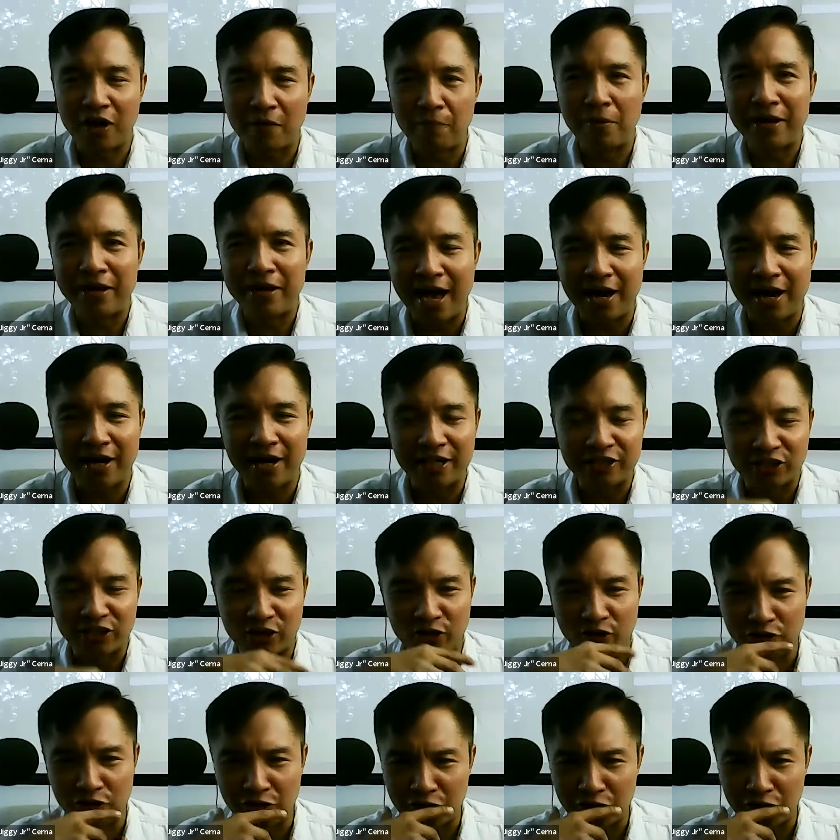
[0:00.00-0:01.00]
a banana is a
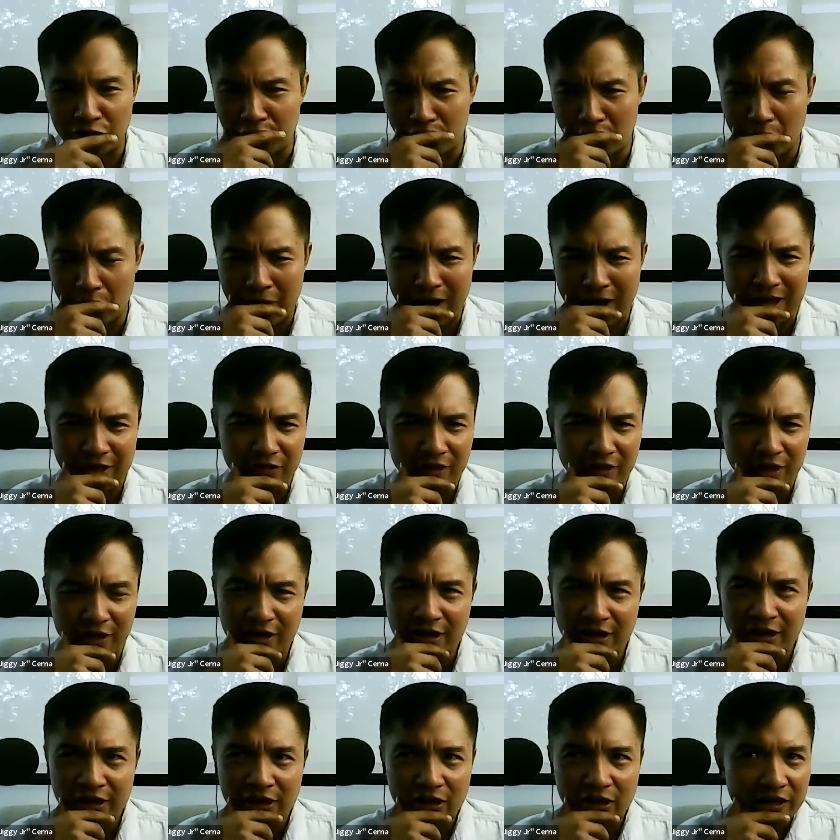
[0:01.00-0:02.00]
good thing or
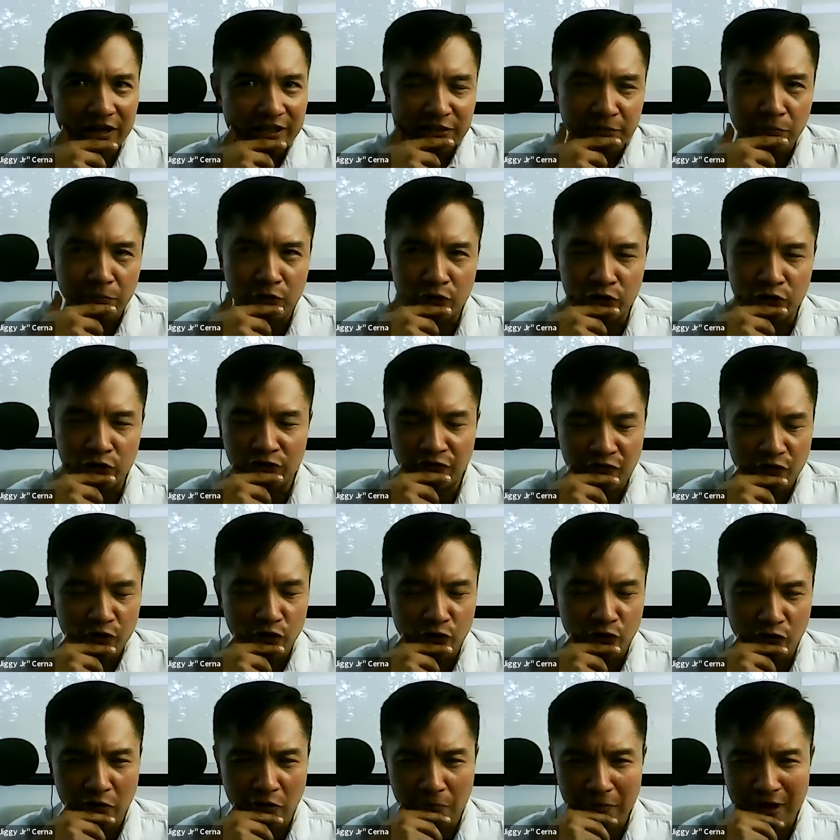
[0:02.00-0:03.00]
is a good fruit
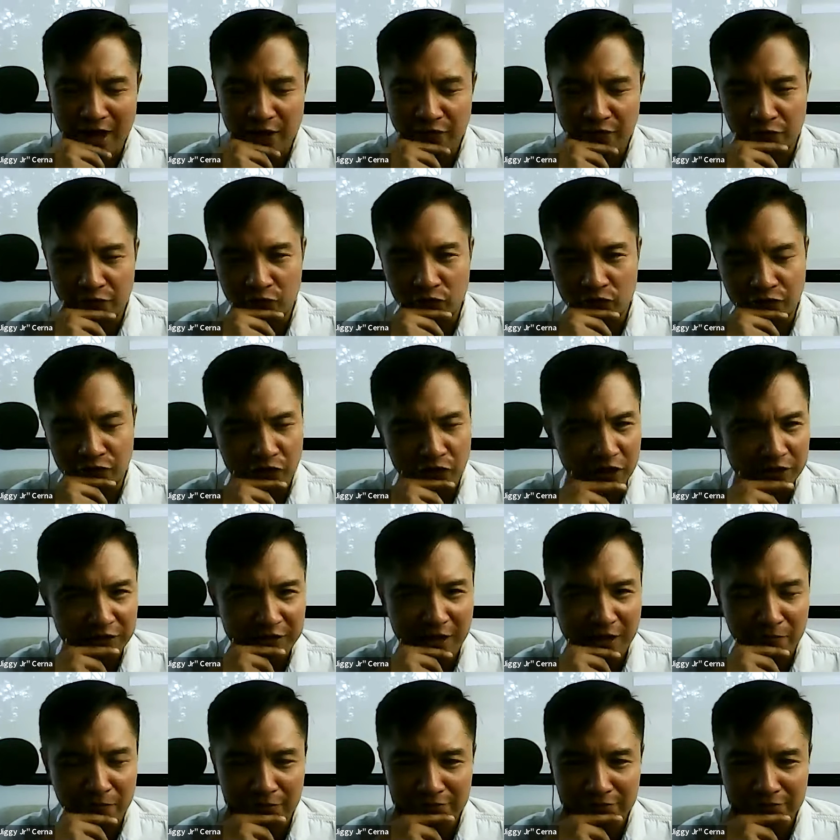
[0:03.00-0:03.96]
or a bad fruit, for example.